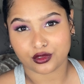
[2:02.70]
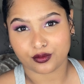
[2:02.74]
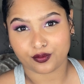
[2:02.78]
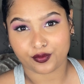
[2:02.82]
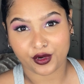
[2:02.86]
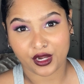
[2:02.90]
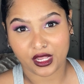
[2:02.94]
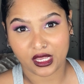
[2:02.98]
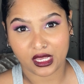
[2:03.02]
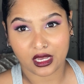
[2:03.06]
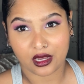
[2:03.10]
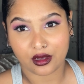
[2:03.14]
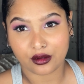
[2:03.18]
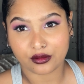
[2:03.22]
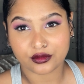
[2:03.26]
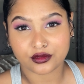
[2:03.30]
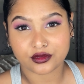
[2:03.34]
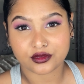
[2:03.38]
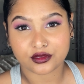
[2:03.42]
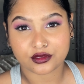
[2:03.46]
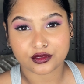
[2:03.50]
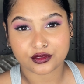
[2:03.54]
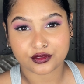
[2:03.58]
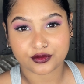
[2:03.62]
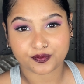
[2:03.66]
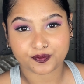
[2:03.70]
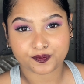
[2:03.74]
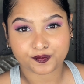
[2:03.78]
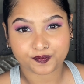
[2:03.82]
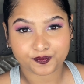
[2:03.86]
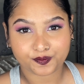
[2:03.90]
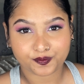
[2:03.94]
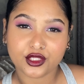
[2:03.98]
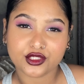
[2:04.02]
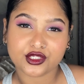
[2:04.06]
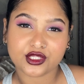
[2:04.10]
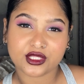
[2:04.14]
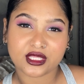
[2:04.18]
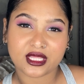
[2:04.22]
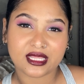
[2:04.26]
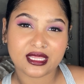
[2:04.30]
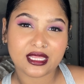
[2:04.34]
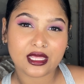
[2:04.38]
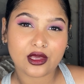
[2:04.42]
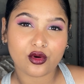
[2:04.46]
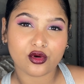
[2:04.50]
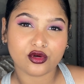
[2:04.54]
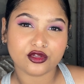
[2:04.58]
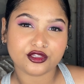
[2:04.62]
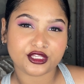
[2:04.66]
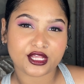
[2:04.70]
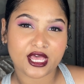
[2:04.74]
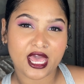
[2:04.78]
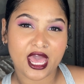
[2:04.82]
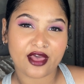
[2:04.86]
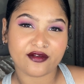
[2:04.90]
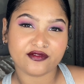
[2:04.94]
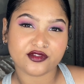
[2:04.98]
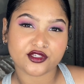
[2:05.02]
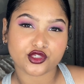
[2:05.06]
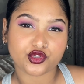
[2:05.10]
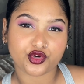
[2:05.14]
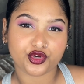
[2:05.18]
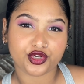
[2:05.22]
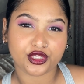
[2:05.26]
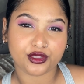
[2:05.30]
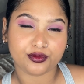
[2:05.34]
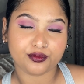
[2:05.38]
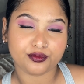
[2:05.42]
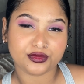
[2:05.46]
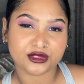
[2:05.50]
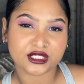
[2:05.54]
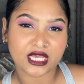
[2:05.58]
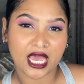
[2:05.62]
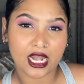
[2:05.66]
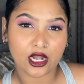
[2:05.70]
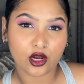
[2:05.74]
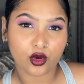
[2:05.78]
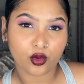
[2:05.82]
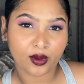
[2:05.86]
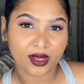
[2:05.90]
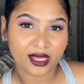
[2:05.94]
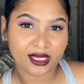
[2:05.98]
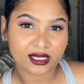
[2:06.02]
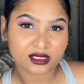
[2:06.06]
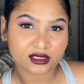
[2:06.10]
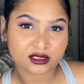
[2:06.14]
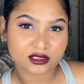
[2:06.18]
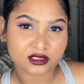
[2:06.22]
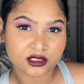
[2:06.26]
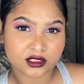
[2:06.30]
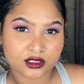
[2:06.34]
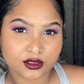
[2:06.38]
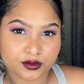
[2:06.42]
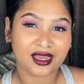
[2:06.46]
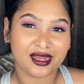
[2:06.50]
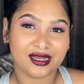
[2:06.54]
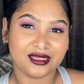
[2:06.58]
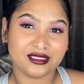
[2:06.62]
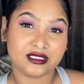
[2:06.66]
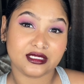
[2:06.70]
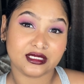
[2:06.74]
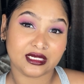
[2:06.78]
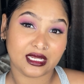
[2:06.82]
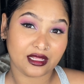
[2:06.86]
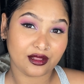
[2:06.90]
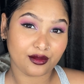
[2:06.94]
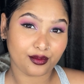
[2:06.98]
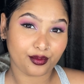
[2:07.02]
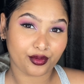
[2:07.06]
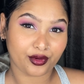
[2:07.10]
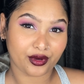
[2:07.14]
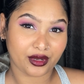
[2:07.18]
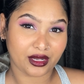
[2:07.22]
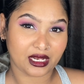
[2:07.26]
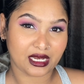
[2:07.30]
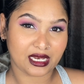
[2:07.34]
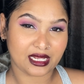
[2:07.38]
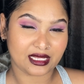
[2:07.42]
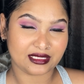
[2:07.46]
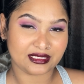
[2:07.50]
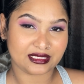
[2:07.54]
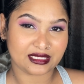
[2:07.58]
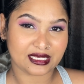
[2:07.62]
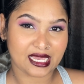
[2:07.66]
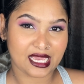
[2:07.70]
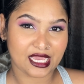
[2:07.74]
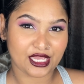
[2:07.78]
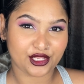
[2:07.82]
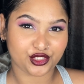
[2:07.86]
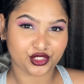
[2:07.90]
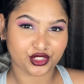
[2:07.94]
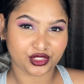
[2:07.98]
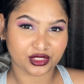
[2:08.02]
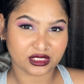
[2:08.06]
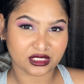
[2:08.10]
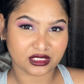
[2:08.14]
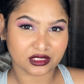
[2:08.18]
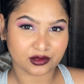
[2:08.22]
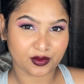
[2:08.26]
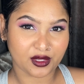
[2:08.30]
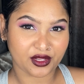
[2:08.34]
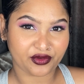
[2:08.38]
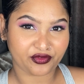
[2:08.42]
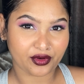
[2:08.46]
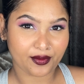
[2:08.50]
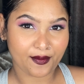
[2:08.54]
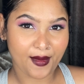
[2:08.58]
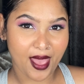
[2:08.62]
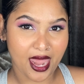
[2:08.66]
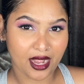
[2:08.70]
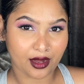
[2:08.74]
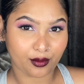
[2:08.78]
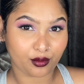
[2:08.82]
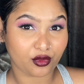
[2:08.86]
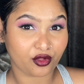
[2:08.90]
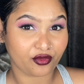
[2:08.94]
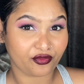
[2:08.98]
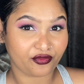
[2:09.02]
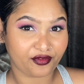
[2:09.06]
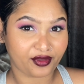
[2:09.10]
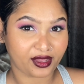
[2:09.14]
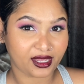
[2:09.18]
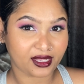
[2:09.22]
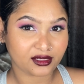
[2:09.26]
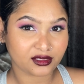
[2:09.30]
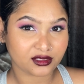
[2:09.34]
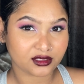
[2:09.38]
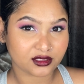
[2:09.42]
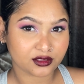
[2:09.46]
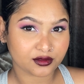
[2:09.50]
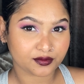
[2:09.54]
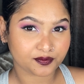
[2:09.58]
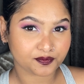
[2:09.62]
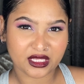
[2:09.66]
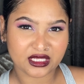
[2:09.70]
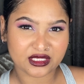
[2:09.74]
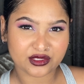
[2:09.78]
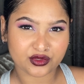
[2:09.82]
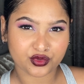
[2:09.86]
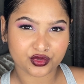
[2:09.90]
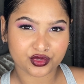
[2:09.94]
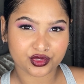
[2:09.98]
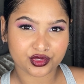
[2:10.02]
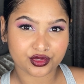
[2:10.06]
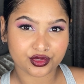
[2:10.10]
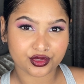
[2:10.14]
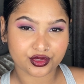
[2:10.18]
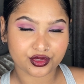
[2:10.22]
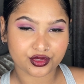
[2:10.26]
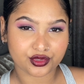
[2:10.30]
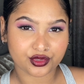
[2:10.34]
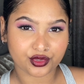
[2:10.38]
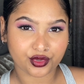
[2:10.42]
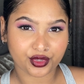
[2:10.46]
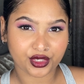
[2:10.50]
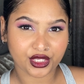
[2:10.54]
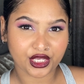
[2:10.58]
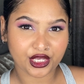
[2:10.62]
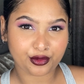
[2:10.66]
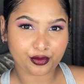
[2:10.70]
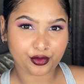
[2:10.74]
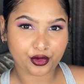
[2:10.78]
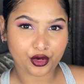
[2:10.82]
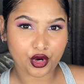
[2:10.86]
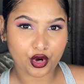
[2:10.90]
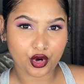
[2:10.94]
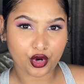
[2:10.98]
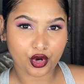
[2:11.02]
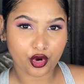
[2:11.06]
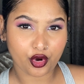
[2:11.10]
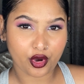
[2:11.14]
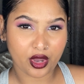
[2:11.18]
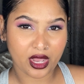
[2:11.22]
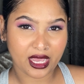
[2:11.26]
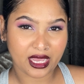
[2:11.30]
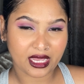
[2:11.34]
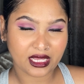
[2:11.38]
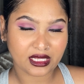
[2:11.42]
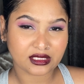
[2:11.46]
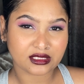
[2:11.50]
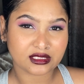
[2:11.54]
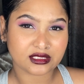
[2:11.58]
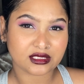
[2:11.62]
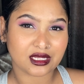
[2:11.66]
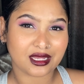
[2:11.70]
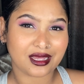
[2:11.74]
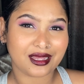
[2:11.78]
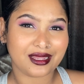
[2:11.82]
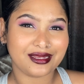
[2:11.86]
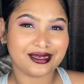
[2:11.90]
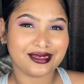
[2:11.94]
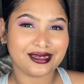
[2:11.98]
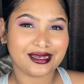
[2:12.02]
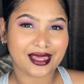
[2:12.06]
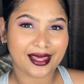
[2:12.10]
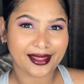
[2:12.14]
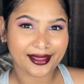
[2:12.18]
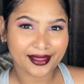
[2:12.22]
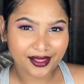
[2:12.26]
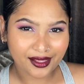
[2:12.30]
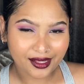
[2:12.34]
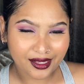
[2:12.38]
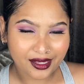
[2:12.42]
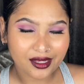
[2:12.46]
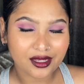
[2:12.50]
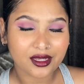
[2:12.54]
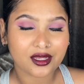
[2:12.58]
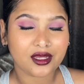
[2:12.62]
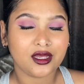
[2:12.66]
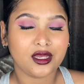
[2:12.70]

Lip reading: breakouts. So then they also have sodium tallowate. It's another poor cleansing agent. It's made from animal fat. There's also sodium cocoate, another